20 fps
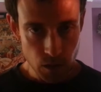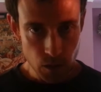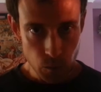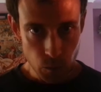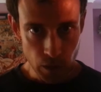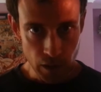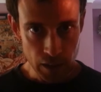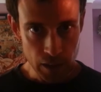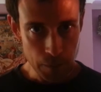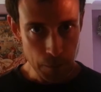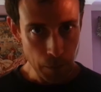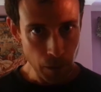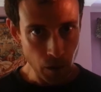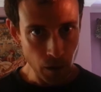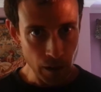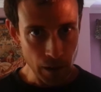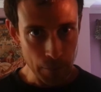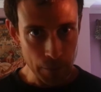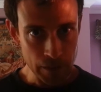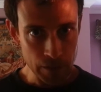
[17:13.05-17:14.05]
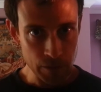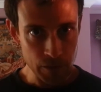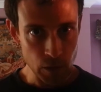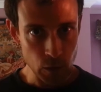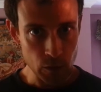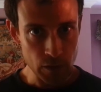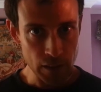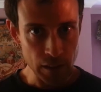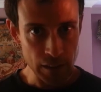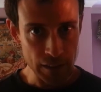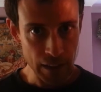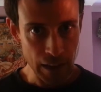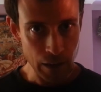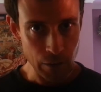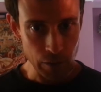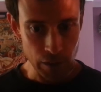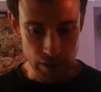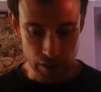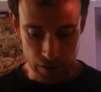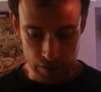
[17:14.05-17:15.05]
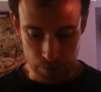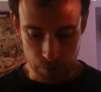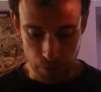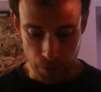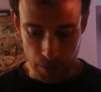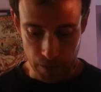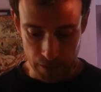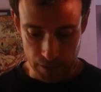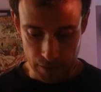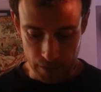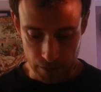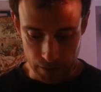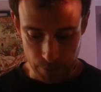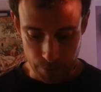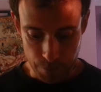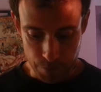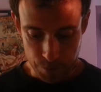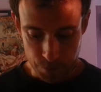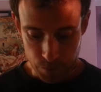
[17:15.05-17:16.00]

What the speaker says: We can apply a bit of utilitarianism thinking.